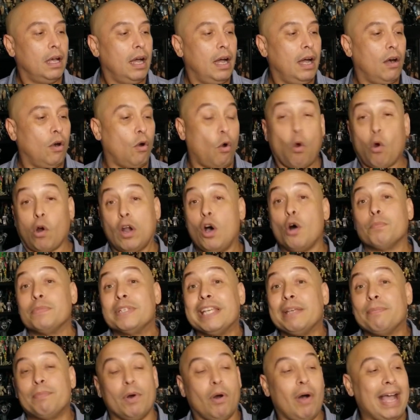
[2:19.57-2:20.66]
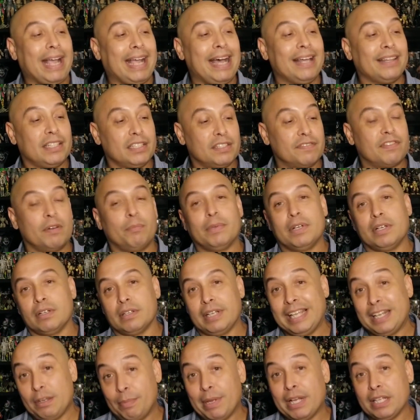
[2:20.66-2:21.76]
or Home Depot. I got this from an
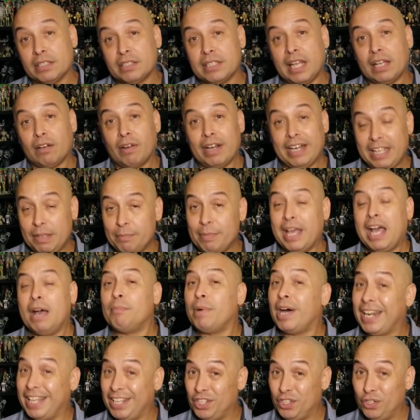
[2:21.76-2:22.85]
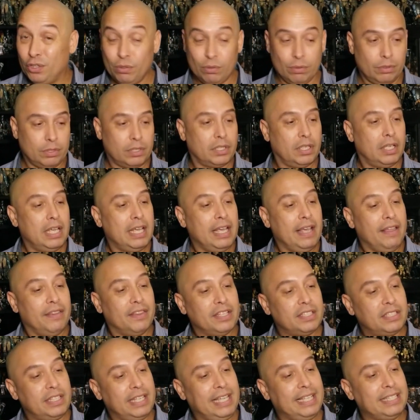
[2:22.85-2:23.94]
independent seller on eBay. I bought it used.
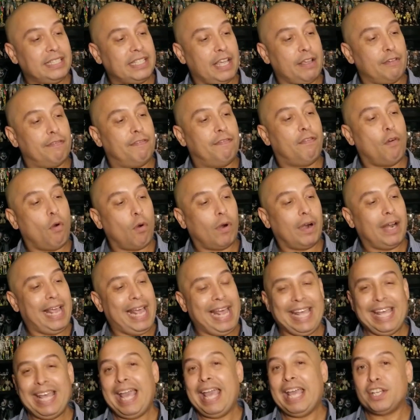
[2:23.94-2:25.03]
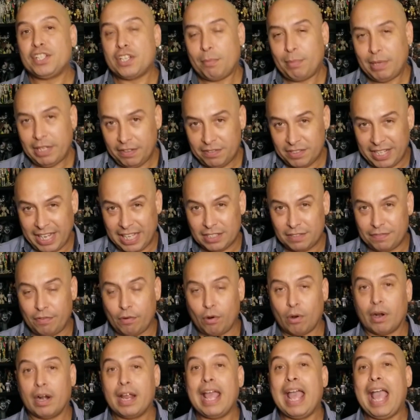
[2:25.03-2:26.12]
This is a 4AH, I believe stands
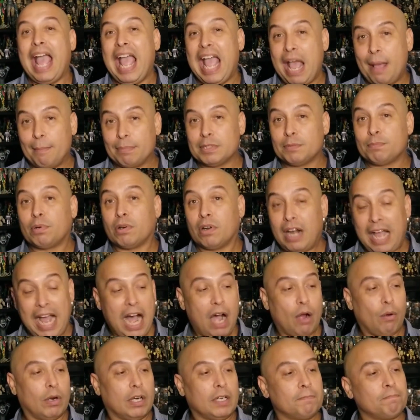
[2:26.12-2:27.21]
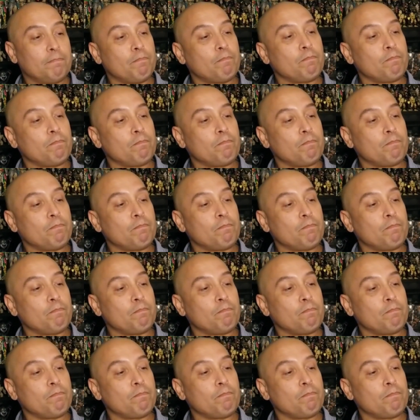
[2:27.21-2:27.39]
for amps per hour.